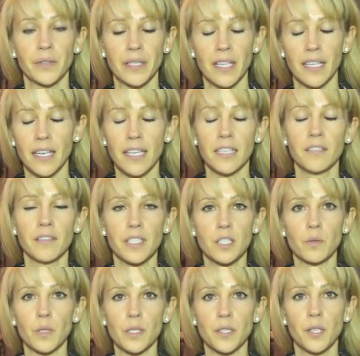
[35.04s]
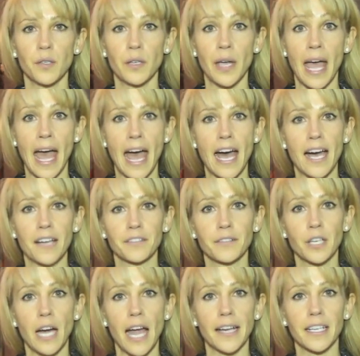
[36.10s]
in individuals who have
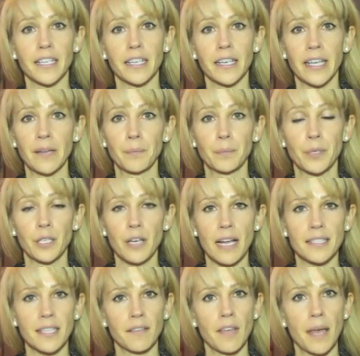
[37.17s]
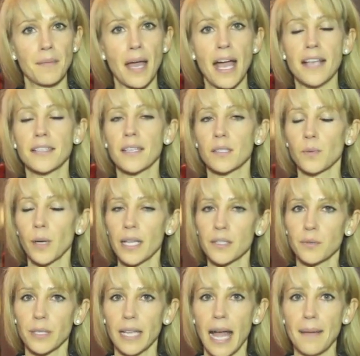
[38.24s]
chronic progressive MS as well
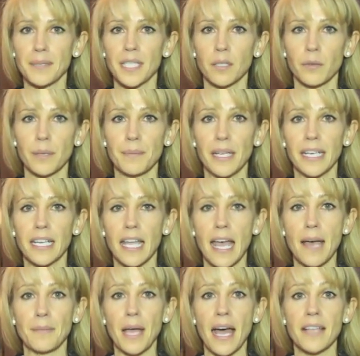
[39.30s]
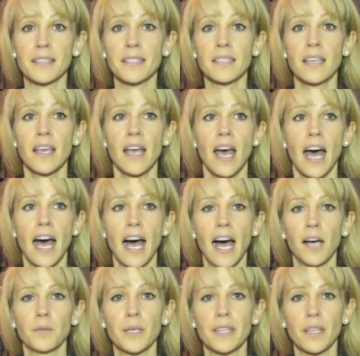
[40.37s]
as relapsing remitting MS,
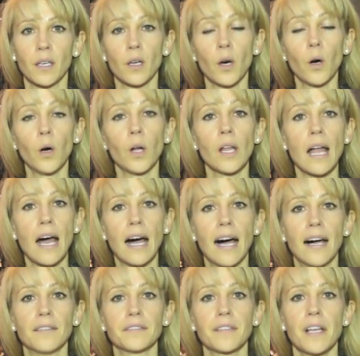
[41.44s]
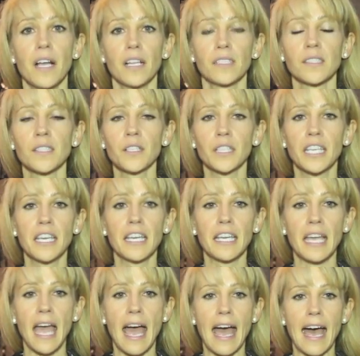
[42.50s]
with the goal of
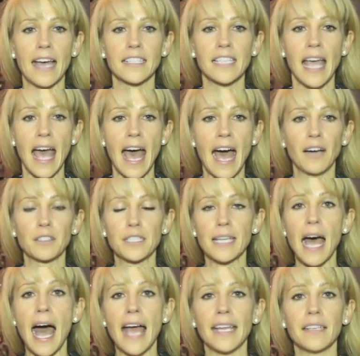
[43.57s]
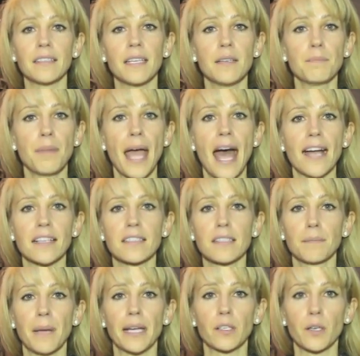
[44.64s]
looking at how diet impacts
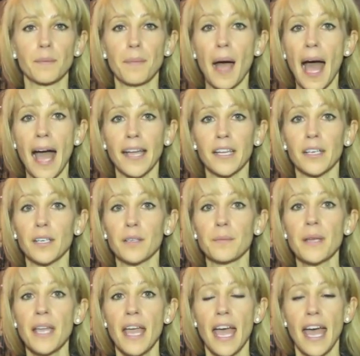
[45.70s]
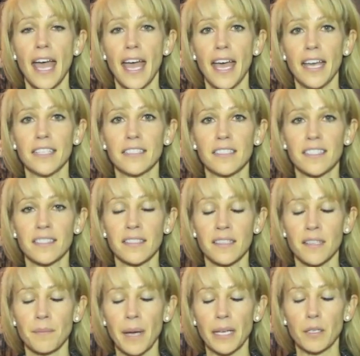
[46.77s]
the microbiome, and
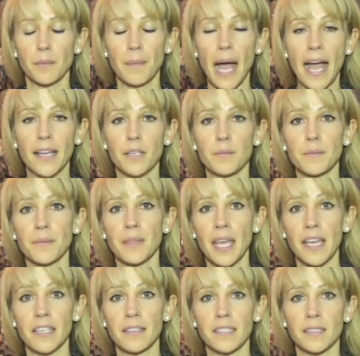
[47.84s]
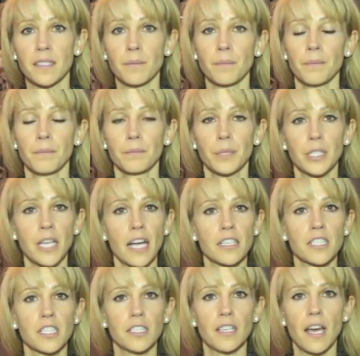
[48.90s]
the microbiome then
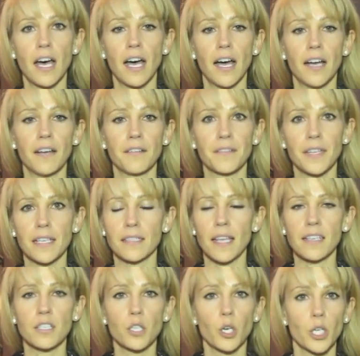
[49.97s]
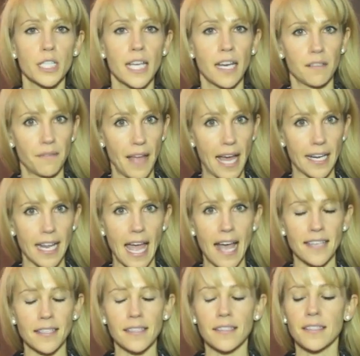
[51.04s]
production of things like short-chain fatty
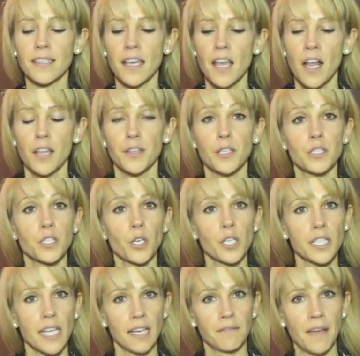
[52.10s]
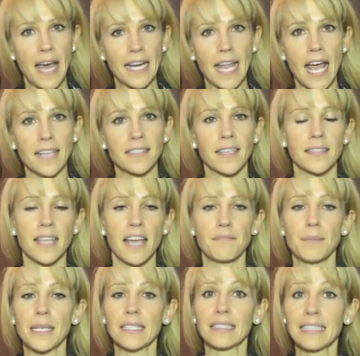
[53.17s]
acids. Those short-chain fatty acids
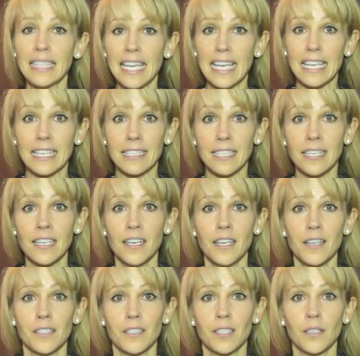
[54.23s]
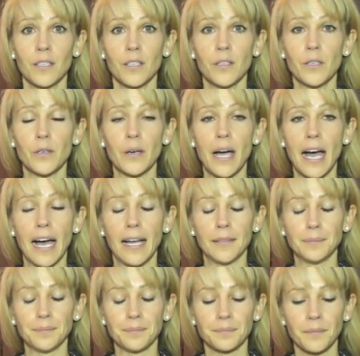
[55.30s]
have been linked to
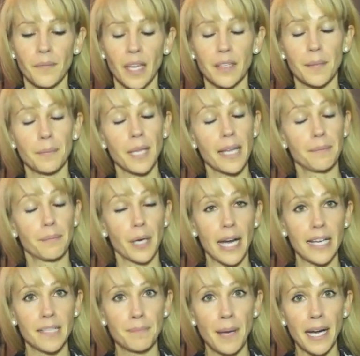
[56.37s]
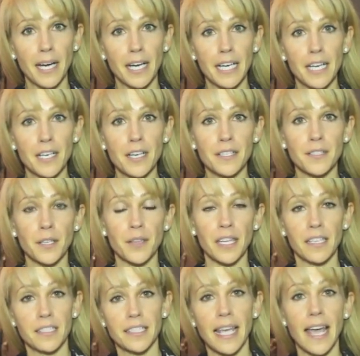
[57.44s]
the blood-brain barrier, so
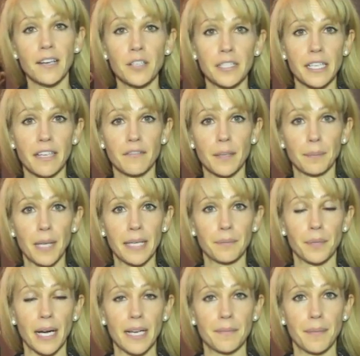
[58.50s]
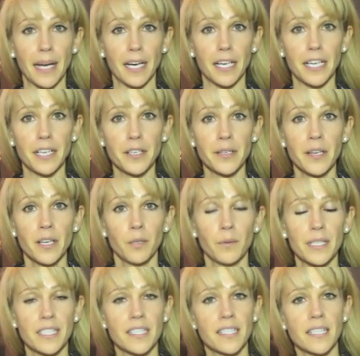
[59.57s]
the integrity of the blood-brain barrier,
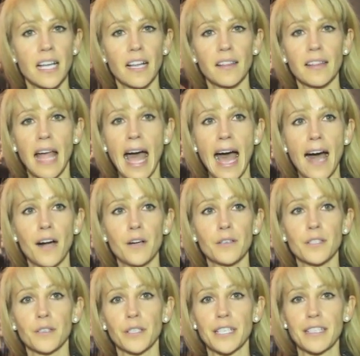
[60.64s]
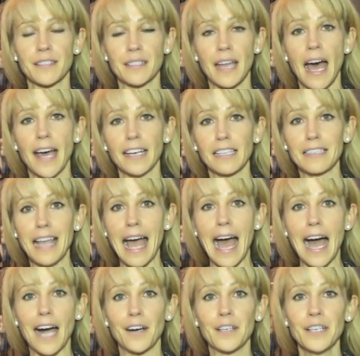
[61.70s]
which allows or does not
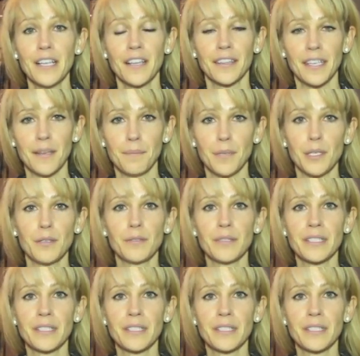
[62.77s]
allow the immune